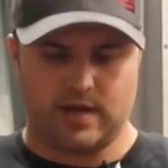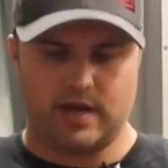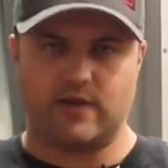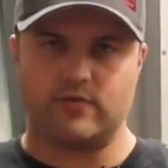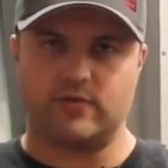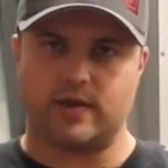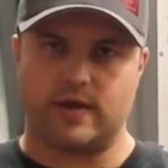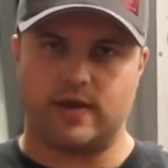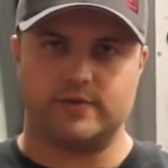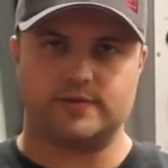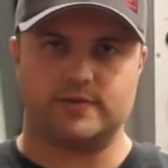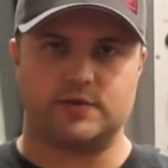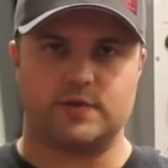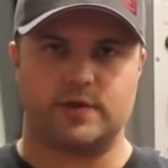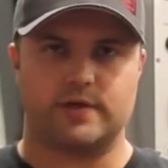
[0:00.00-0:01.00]
Everything
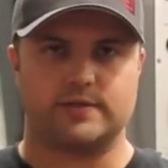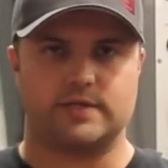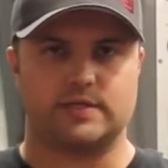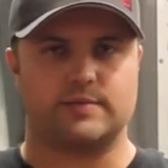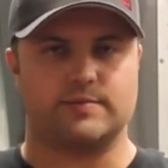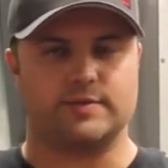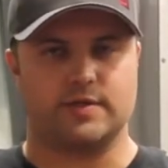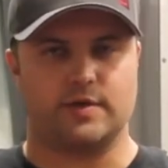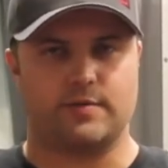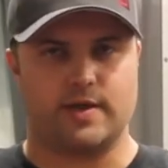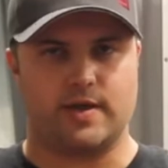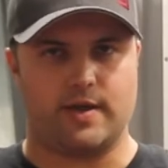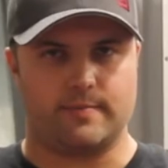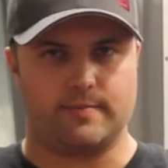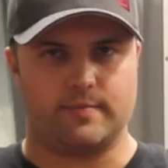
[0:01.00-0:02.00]
else in the trigger system is
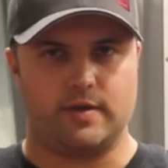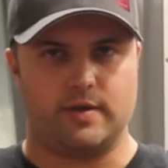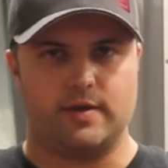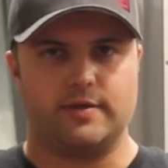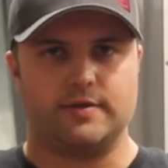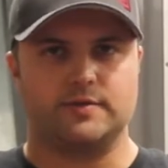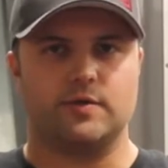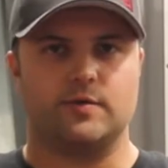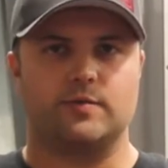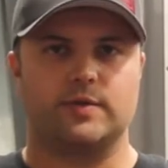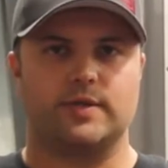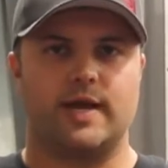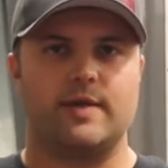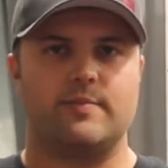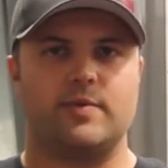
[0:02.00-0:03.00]
OEM. So
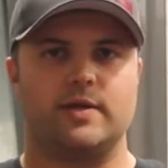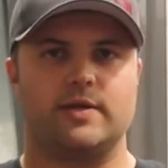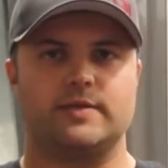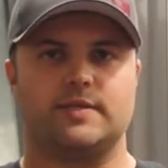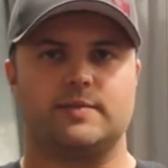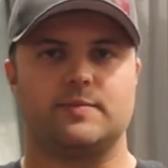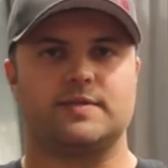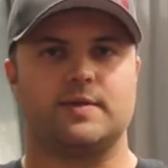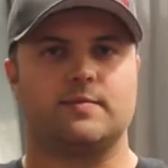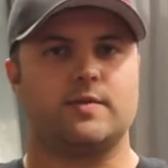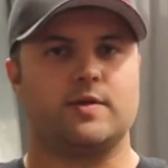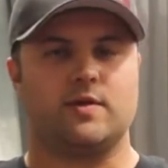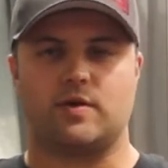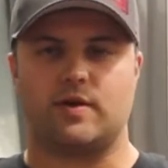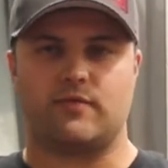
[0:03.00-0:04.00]
reliability is going to be something
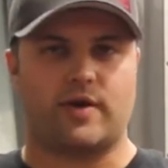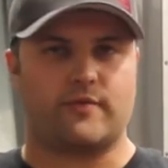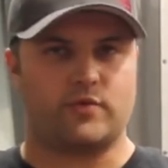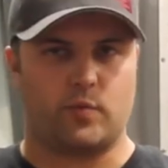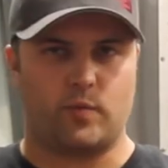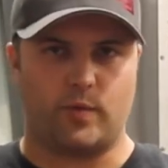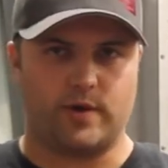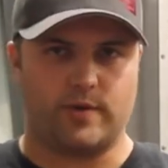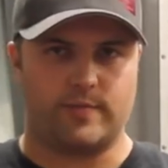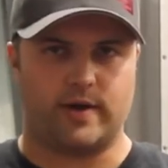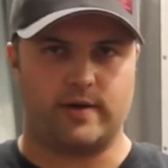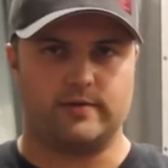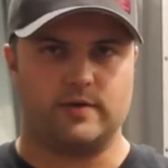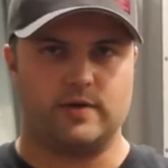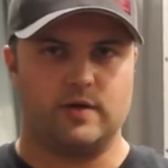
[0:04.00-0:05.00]
that you never have to worry
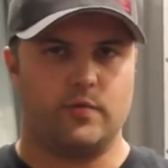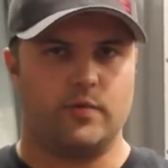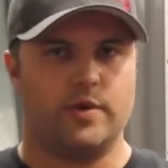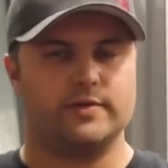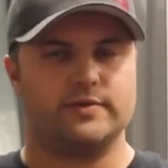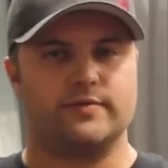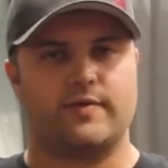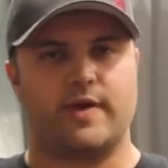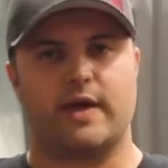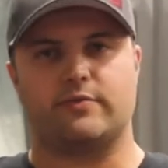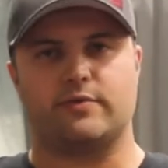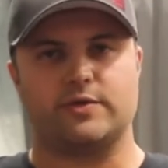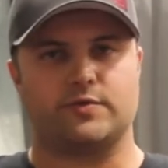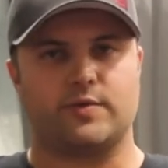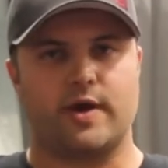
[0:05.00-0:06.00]
about. We use a
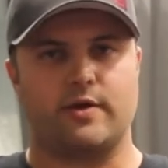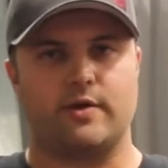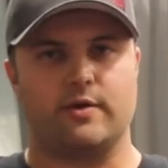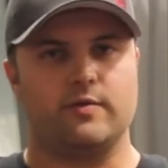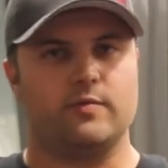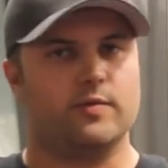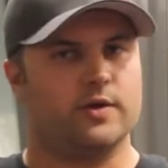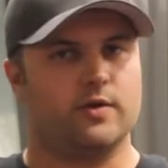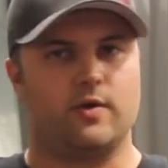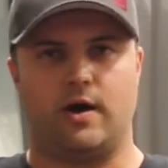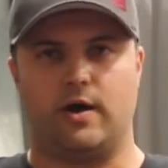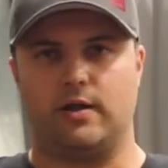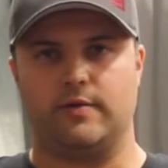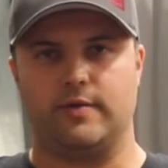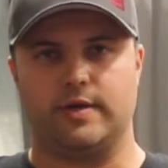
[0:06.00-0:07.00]
factory striker, we don't
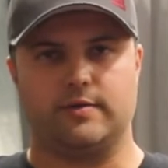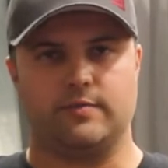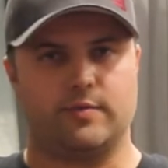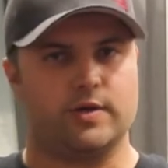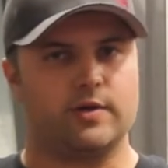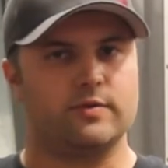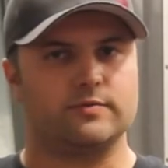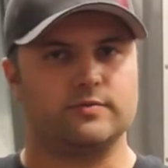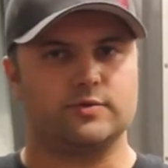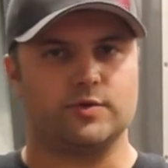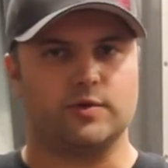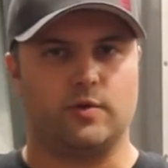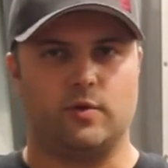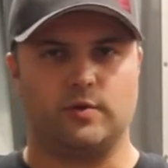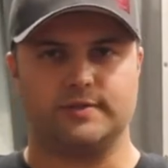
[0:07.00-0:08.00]
hollow it, we don't
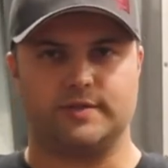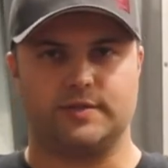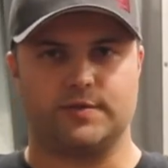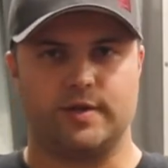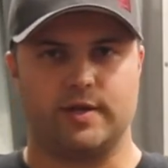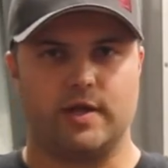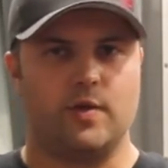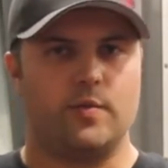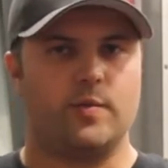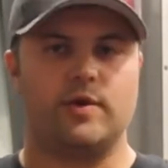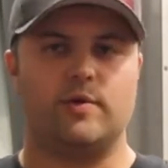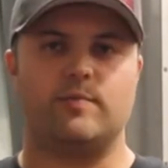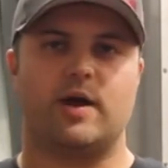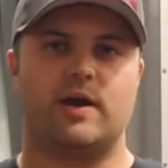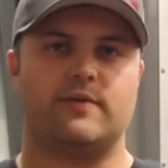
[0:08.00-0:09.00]
drill holes into it, we
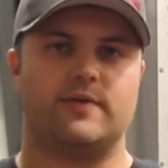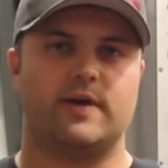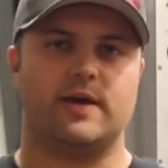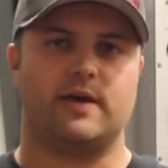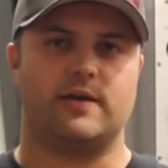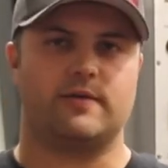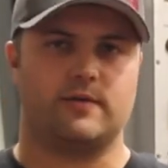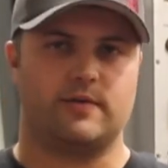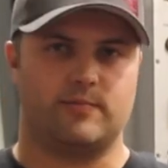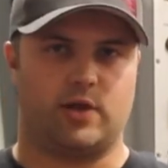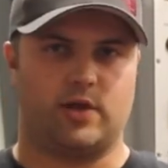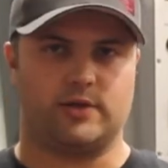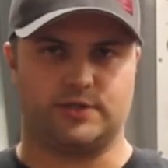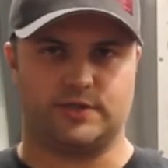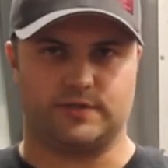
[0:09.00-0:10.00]
don't modify it other than
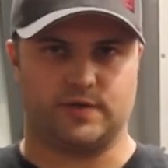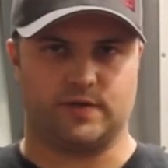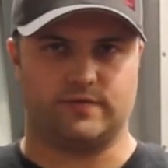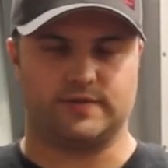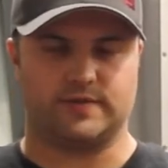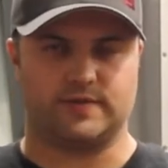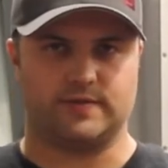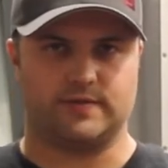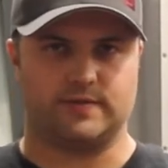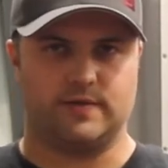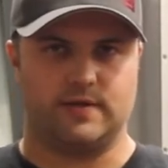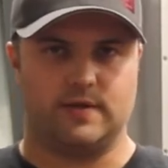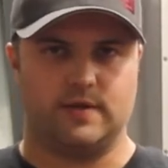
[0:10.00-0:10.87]
polishing surfaces.